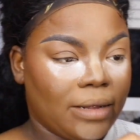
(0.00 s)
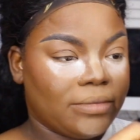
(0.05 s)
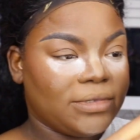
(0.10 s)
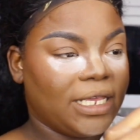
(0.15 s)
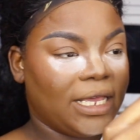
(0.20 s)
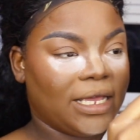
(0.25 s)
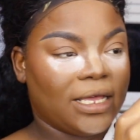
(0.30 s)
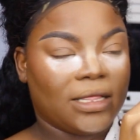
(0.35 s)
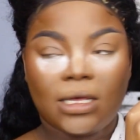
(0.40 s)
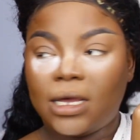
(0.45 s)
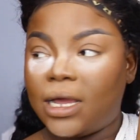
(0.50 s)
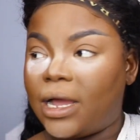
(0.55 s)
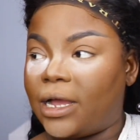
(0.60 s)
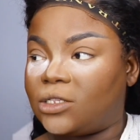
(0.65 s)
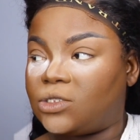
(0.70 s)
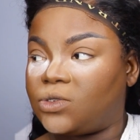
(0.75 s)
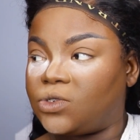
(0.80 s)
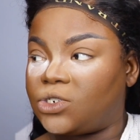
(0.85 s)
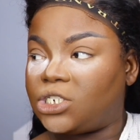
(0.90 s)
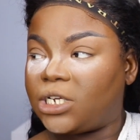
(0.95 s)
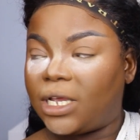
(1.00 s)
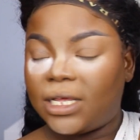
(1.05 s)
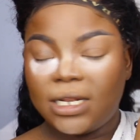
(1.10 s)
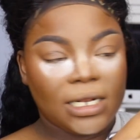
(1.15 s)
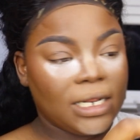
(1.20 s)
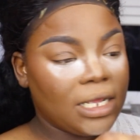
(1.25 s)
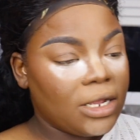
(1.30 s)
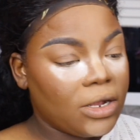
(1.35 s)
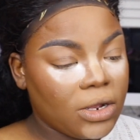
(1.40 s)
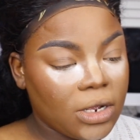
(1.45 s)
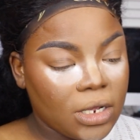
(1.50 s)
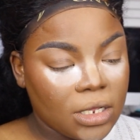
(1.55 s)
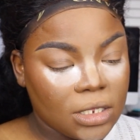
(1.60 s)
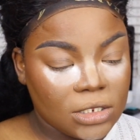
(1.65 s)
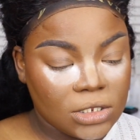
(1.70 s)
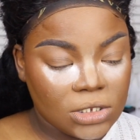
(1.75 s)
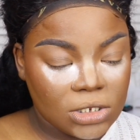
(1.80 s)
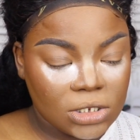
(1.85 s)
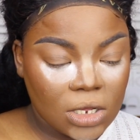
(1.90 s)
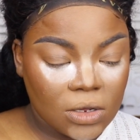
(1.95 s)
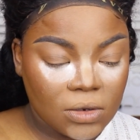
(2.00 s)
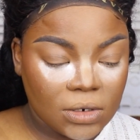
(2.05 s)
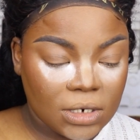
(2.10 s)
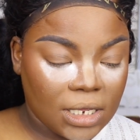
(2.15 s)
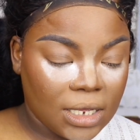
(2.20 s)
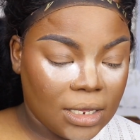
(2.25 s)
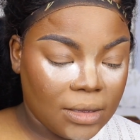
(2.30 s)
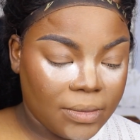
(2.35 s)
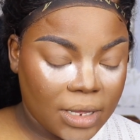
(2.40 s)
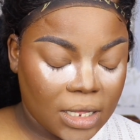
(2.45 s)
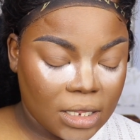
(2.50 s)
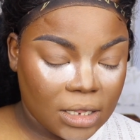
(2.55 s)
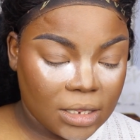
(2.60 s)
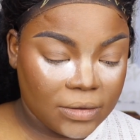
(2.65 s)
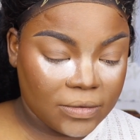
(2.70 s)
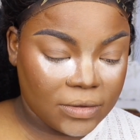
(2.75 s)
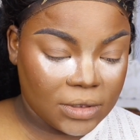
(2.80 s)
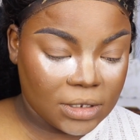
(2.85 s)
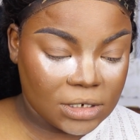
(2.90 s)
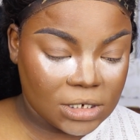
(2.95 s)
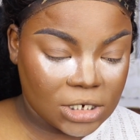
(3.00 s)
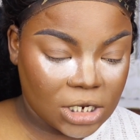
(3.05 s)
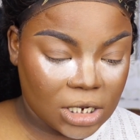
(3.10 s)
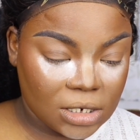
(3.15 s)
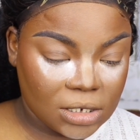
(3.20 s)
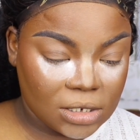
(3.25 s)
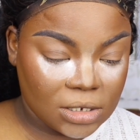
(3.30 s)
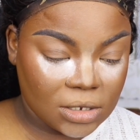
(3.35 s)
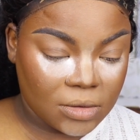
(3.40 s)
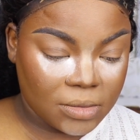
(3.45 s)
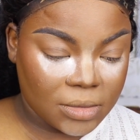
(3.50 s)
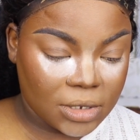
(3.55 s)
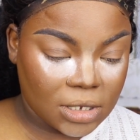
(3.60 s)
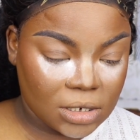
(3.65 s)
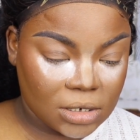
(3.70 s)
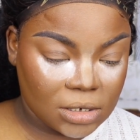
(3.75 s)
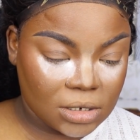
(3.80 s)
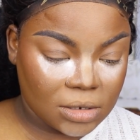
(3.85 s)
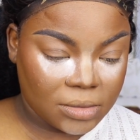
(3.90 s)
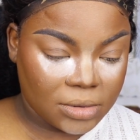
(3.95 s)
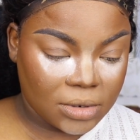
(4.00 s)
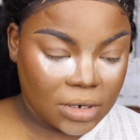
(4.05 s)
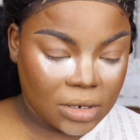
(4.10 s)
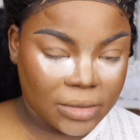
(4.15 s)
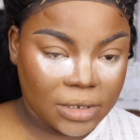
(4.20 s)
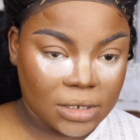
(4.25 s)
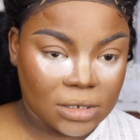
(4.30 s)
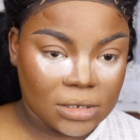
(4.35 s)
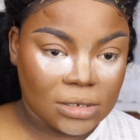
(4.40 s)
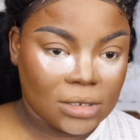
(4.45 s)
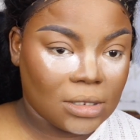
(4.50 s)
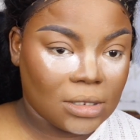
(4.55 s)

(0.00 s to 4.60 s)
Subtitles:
I'm taking the contour shade in here. It's so deep. I love this shade so much, I promise.